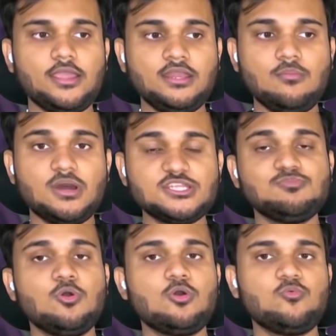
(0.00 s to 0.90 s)
in a
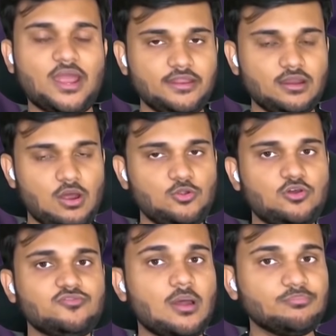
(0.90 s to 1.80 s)
much more wider
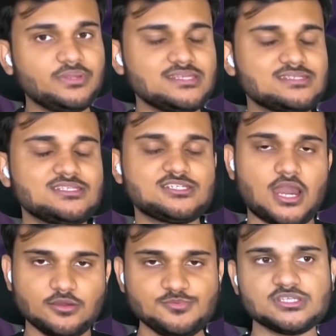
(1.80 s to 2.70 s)
amount of companies and
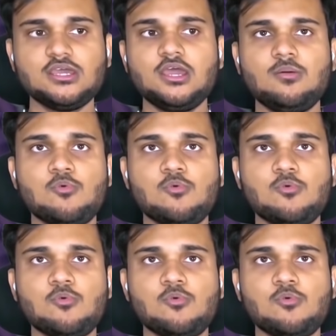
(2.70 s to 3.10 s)
startups.